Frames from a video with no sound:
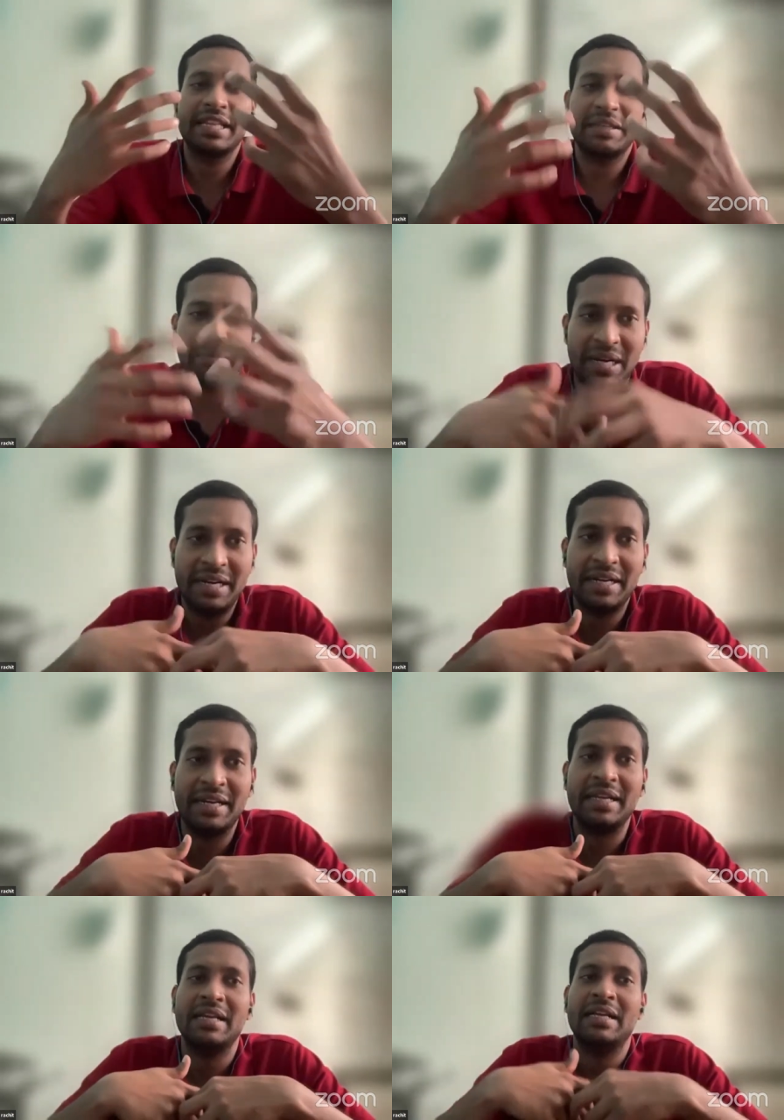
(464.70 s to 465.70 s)
in the
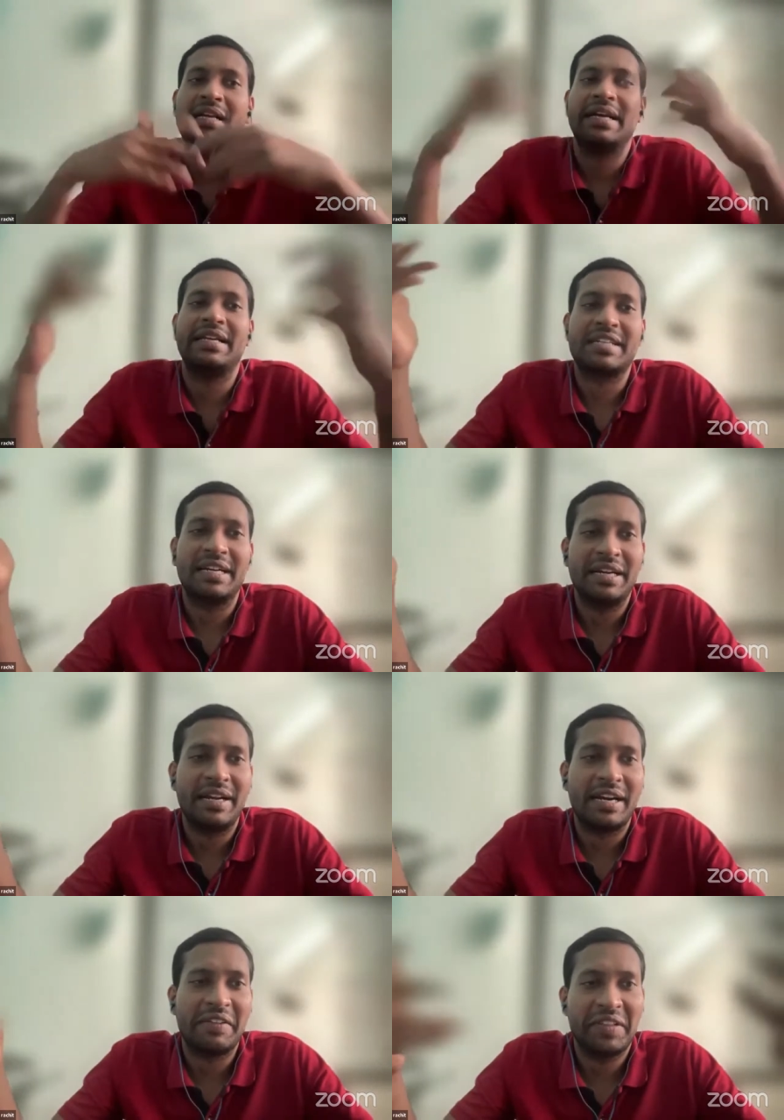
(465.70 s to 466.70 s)
blood and start
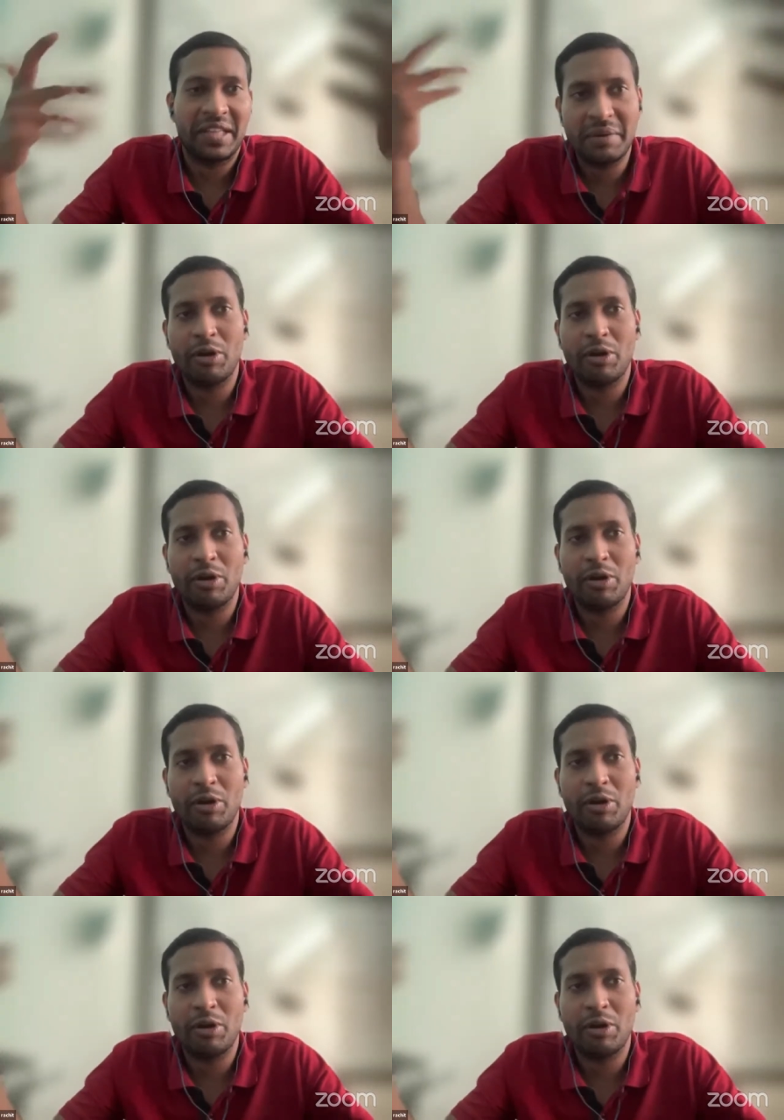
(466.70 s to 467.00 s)
interacting with other